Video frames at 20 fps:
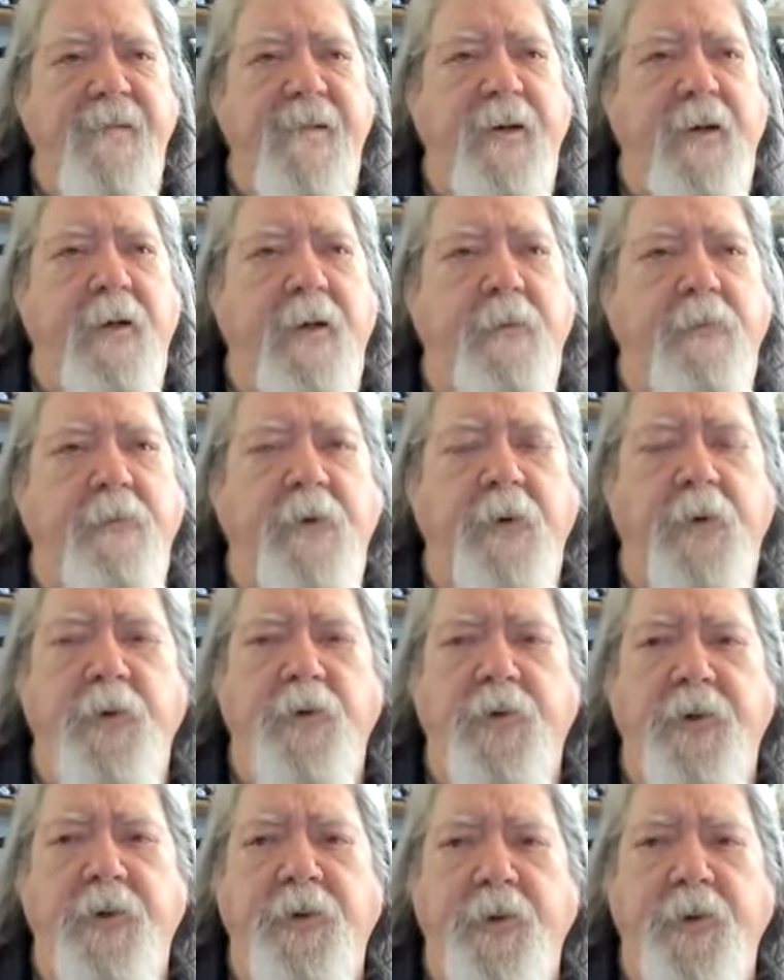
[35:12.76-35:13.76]
and the fear
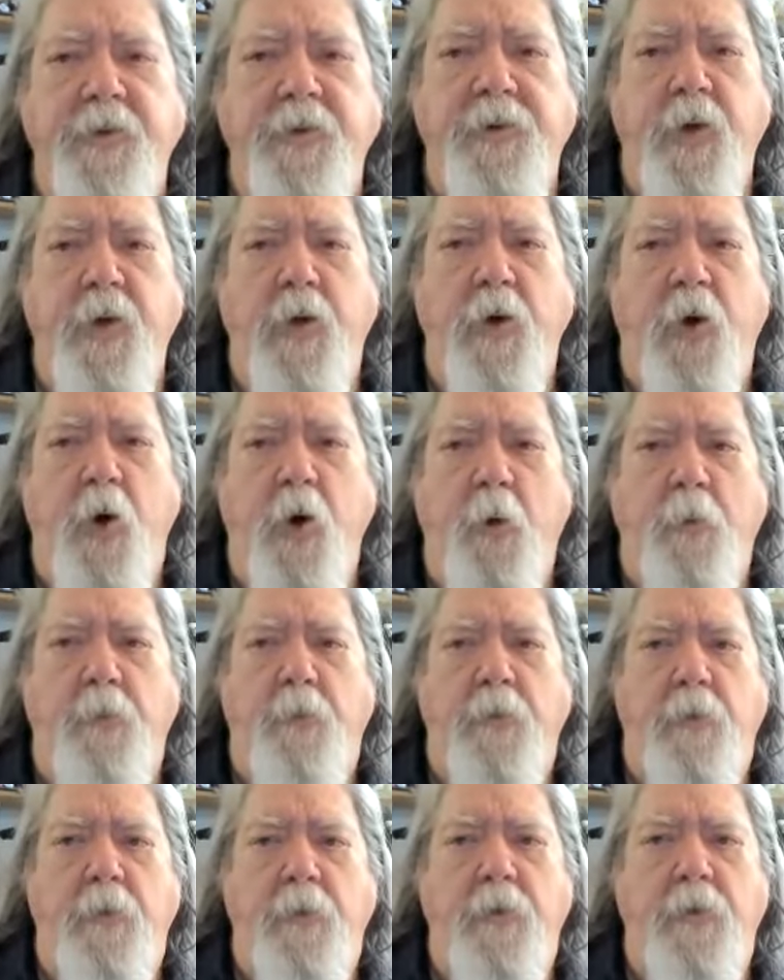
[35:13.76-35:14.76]
is that there's no hope,
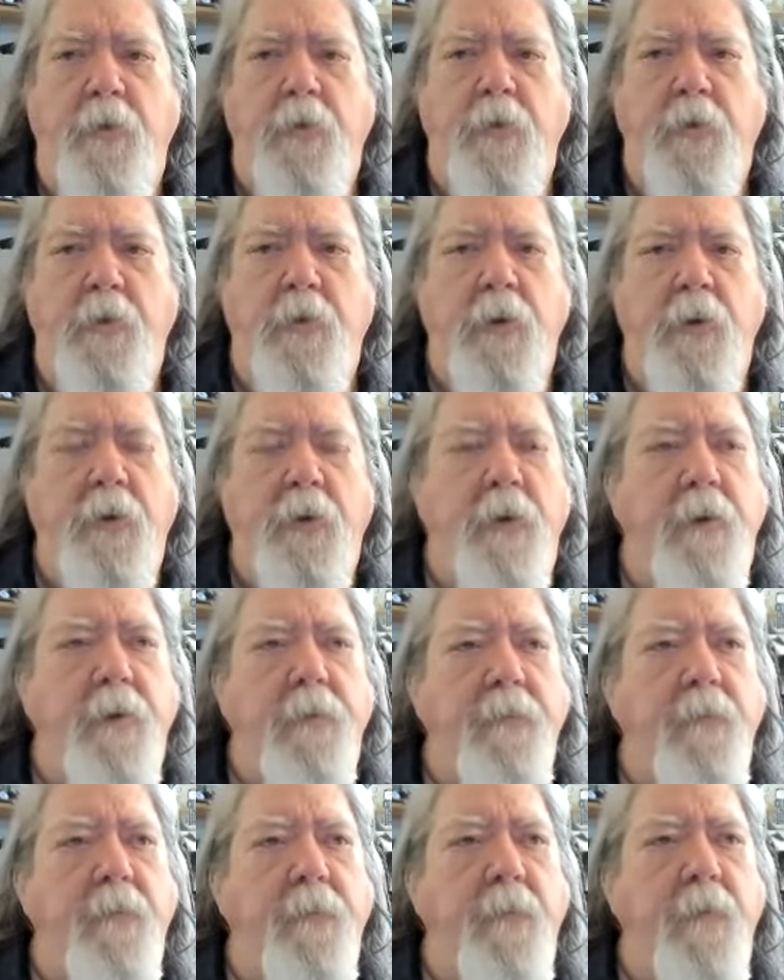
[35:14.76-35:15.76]

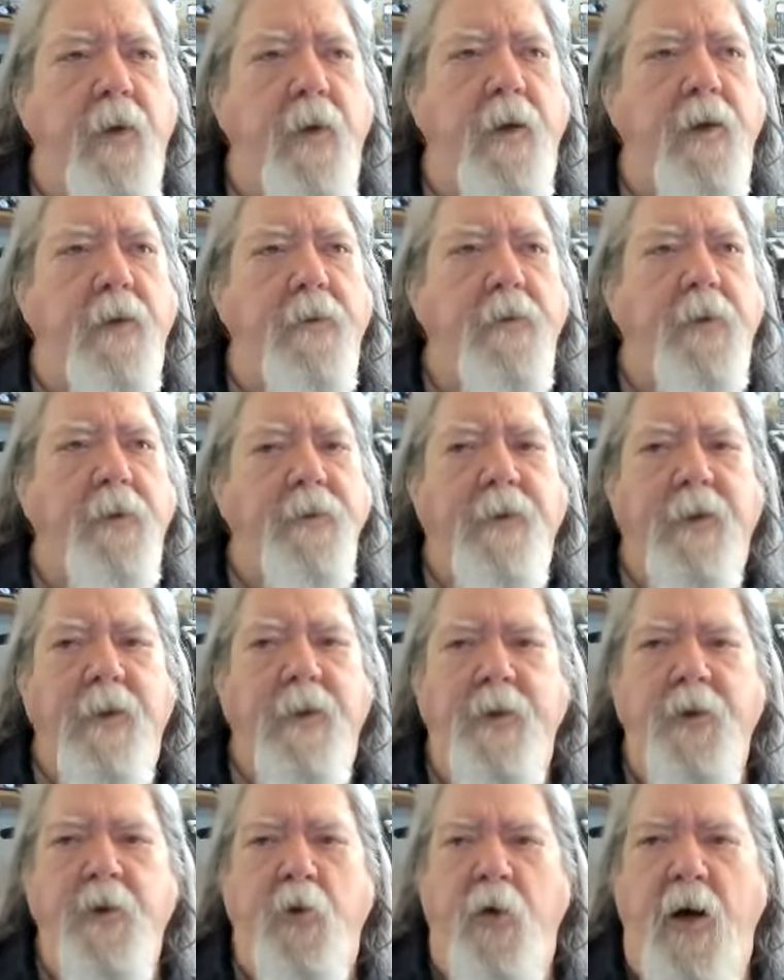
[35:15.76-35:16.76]
and
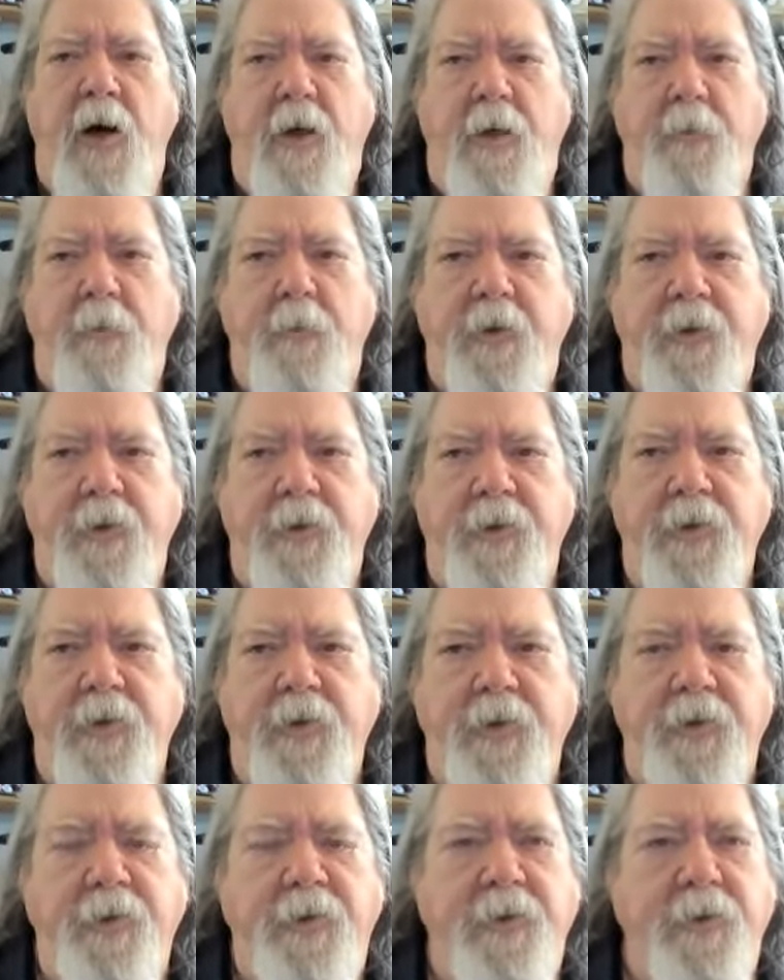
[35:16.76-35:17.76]
continue on, because
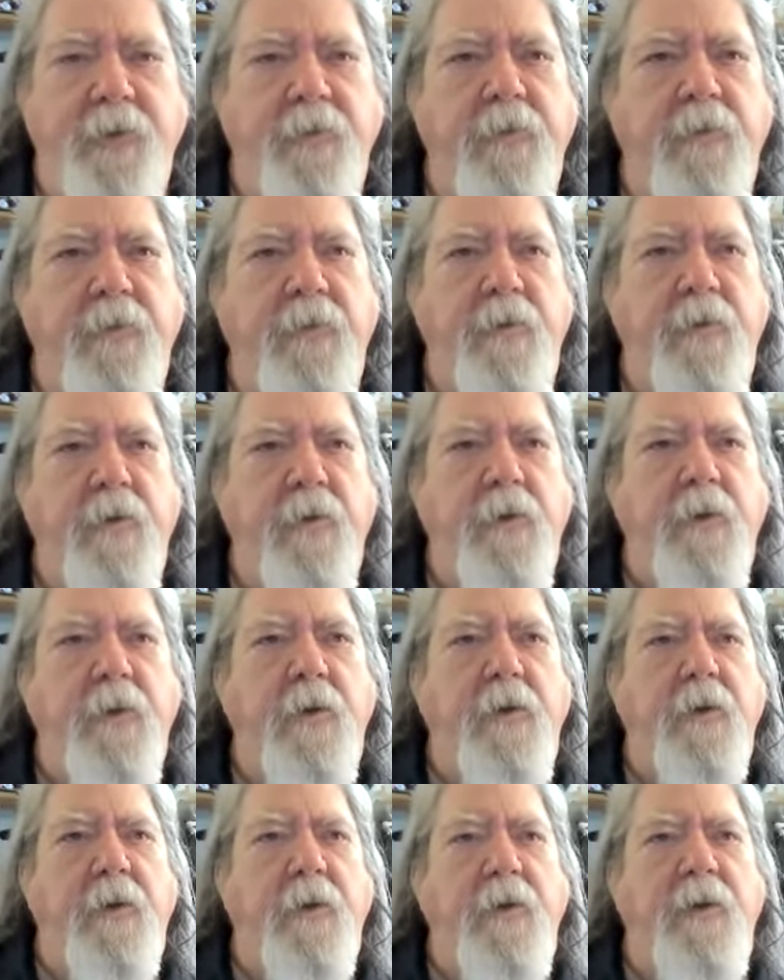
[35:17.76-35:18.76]
it's
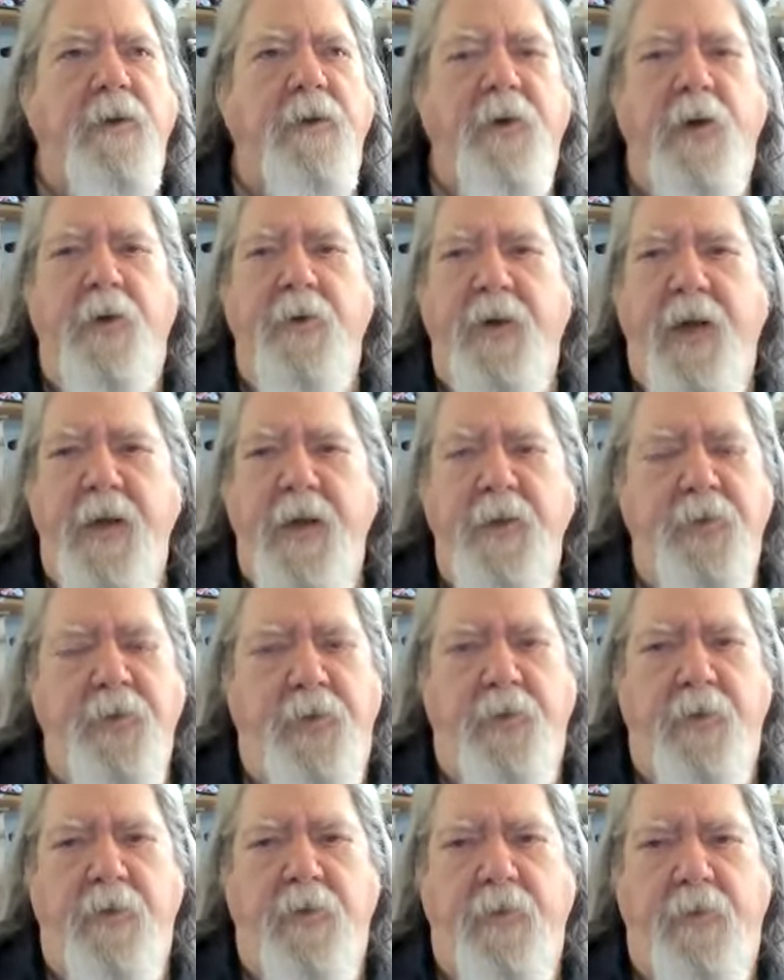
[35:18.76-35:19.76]
it's our
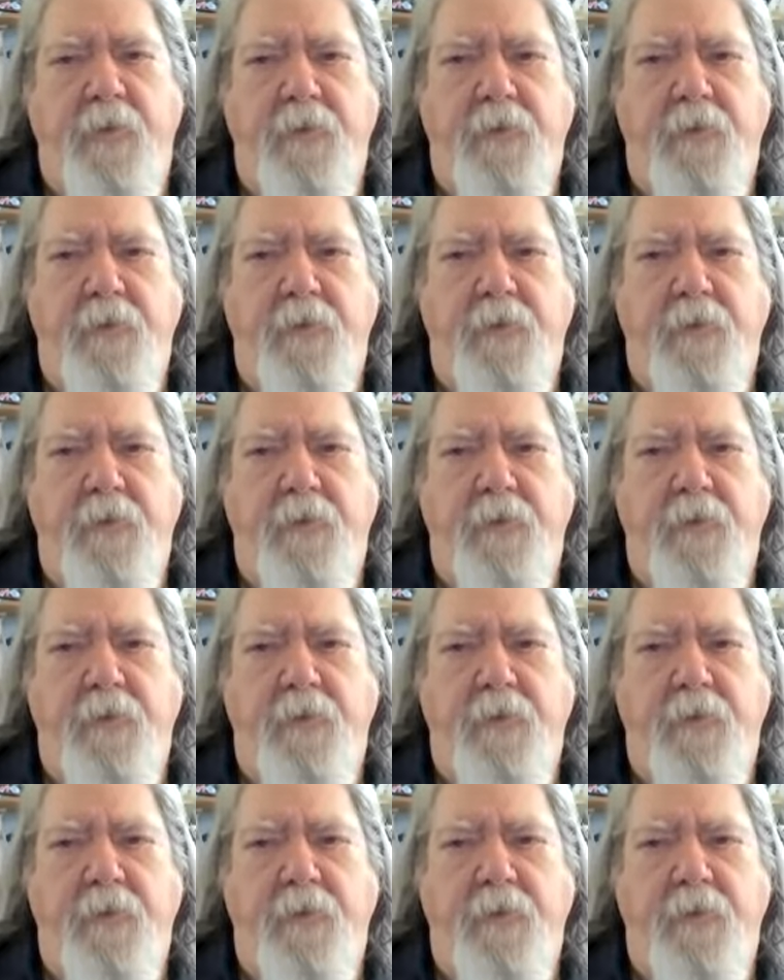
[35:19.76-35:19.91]
nature